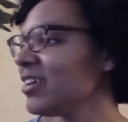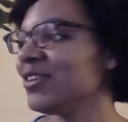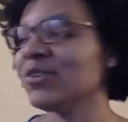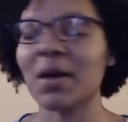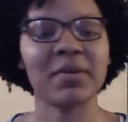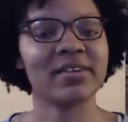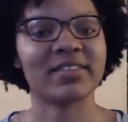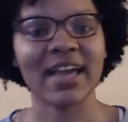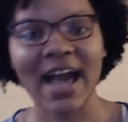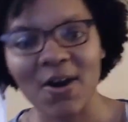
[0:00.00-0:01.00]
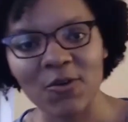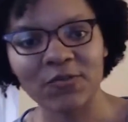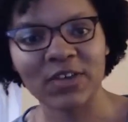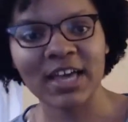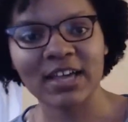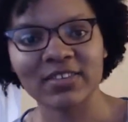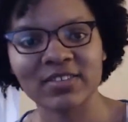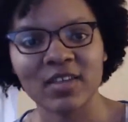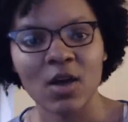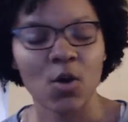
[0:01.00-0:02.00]
You're not mixing outfits.
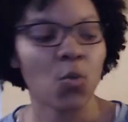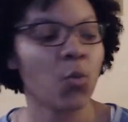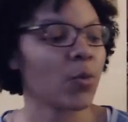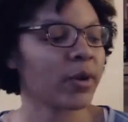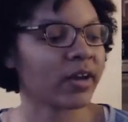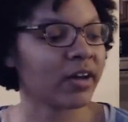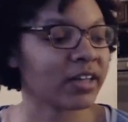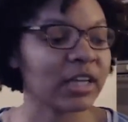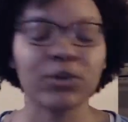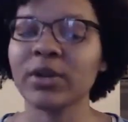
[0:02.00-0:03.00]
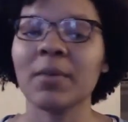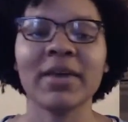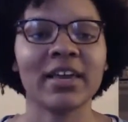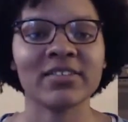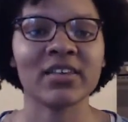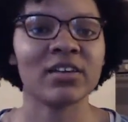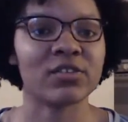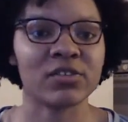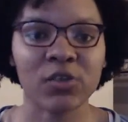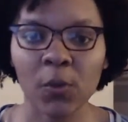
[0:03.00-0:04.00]
When we're cooking, you're not making something
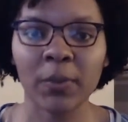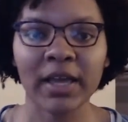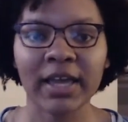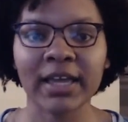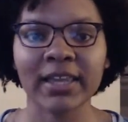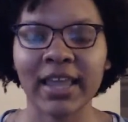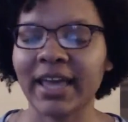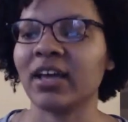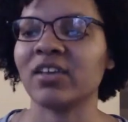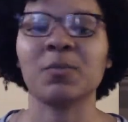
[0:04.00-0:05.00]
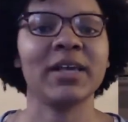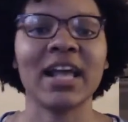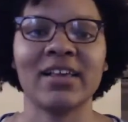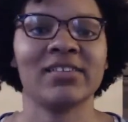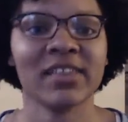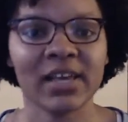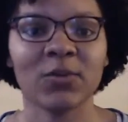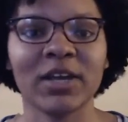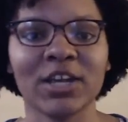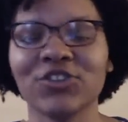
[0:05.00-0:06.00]
stupid like a spaghetti
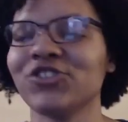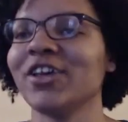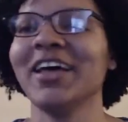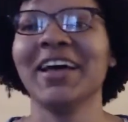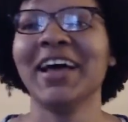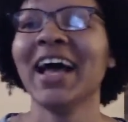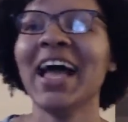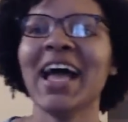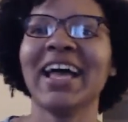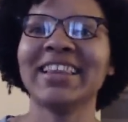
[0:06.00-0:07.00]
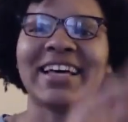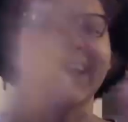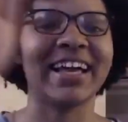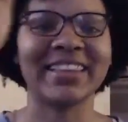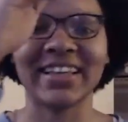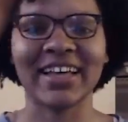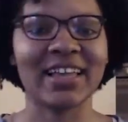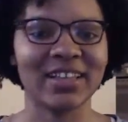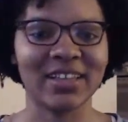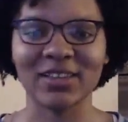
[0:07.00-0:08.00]
sandwich in
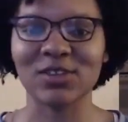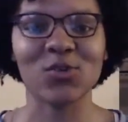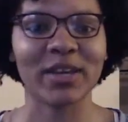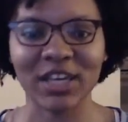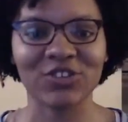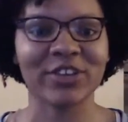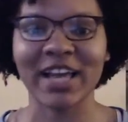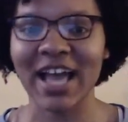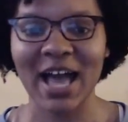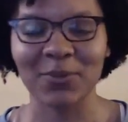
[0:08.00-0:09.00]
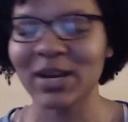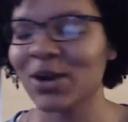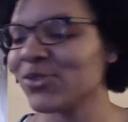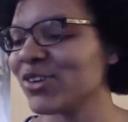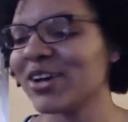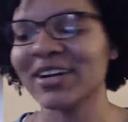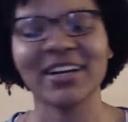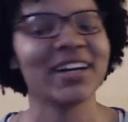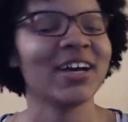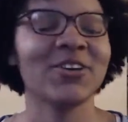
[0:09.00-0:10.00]
the toy kitchen I had when I was
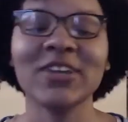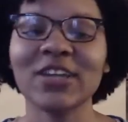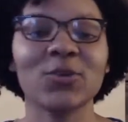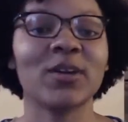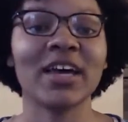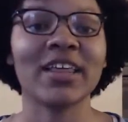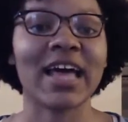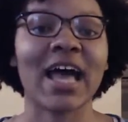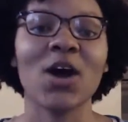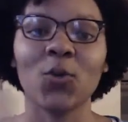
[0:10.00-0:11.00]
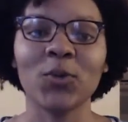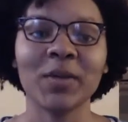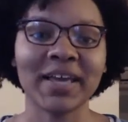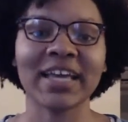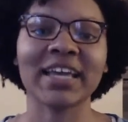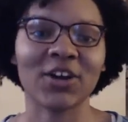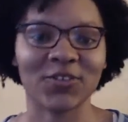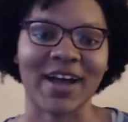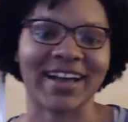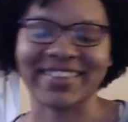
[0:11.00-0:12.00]
younger. You're not doing none of that. We making it
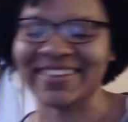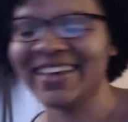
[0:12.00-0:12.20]
correct.